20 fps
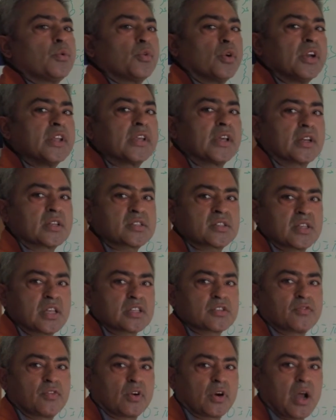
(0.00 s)
really get a
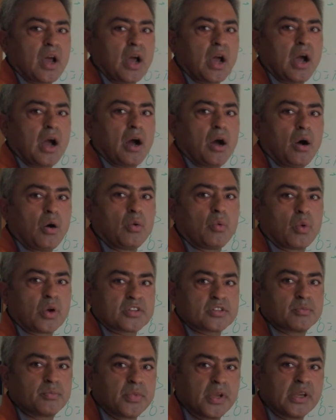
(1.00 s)
sense for how
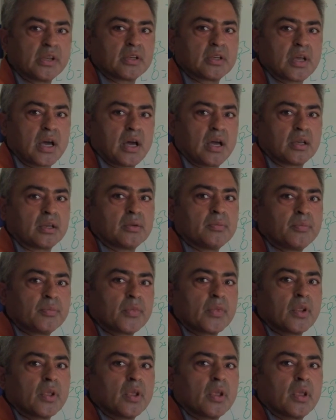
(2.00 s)
what's being done
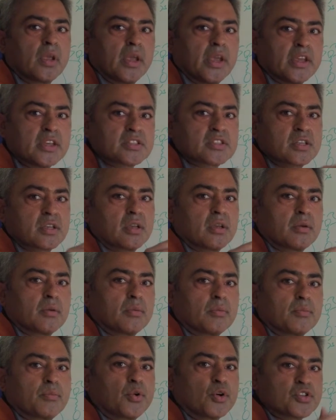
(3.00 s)
is
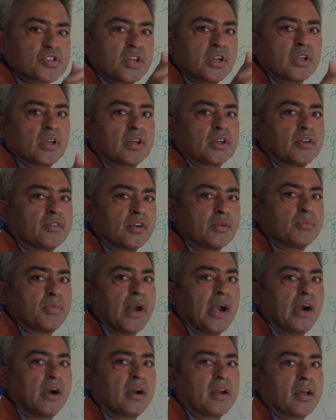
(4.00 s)
pushing a different
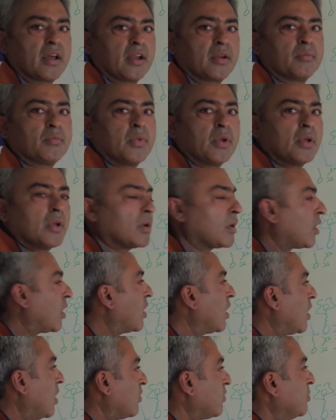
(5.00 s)
paradigm
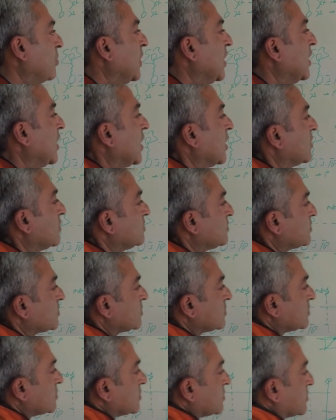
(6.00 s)
uh, of meaning.
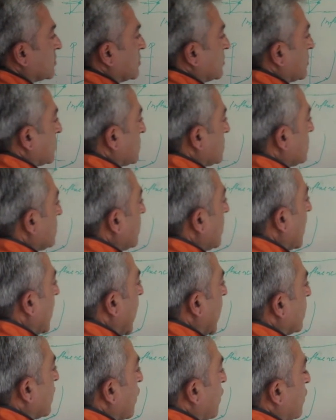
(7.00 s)

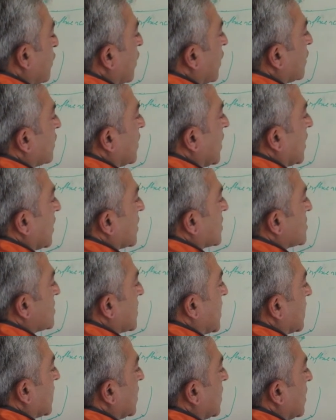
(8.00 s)
And the third thing is
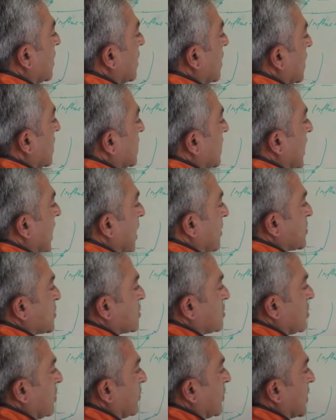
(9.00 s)
that in the
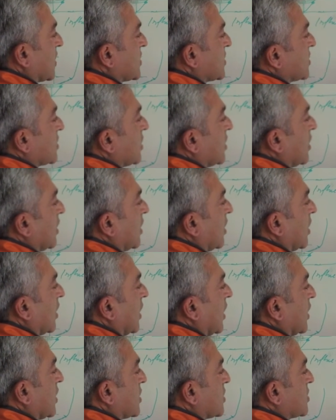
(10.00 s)
absence of this
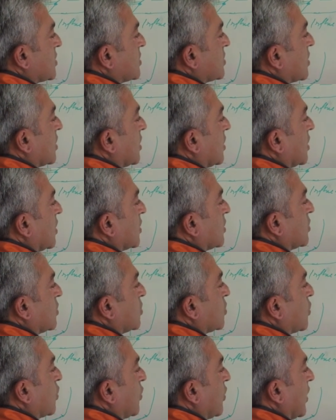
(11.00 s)
is
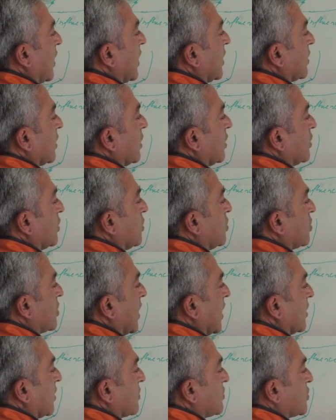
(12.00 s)
to create a new
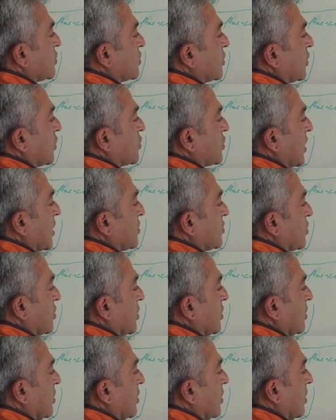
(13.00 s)
kind of search
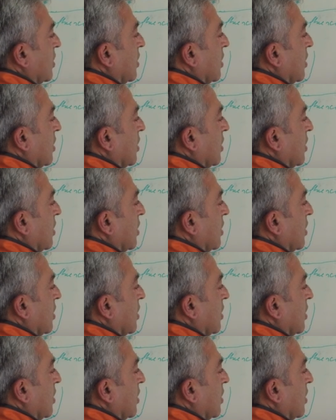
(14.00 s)
engine